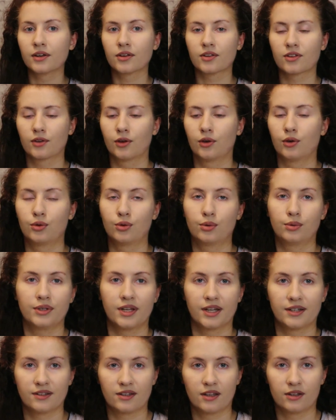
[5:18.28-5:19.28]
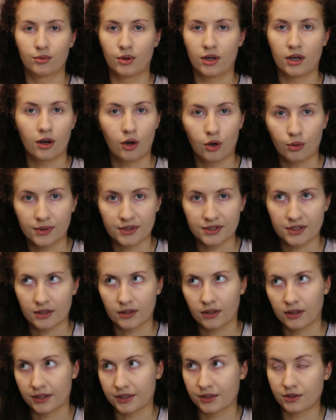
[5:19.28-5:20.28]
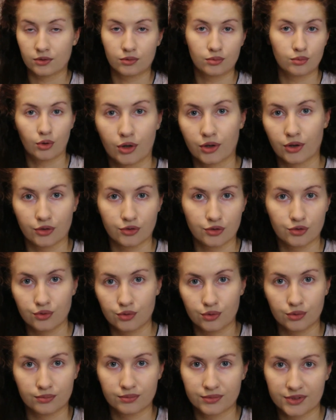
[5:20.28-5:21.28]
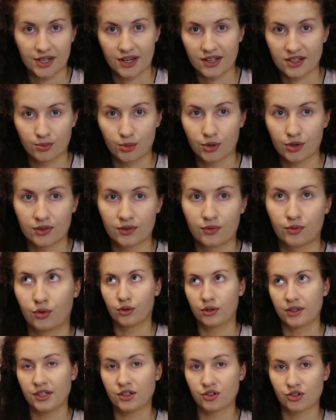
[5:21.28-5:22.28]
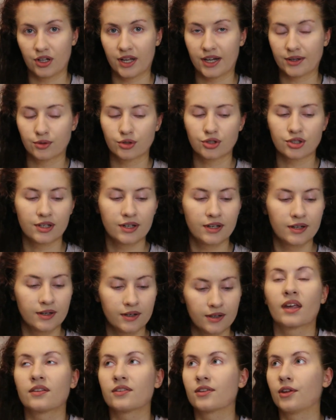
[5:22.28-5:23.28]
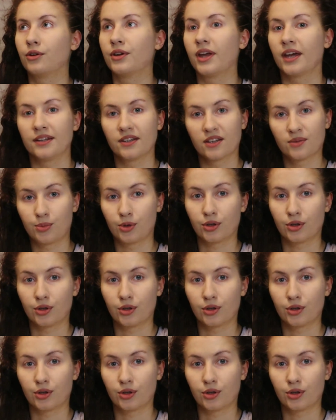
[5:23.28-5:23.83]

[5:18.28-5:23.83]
So yeah, this is why I always get like 1 or 2 textbooks for each language. So yeah, this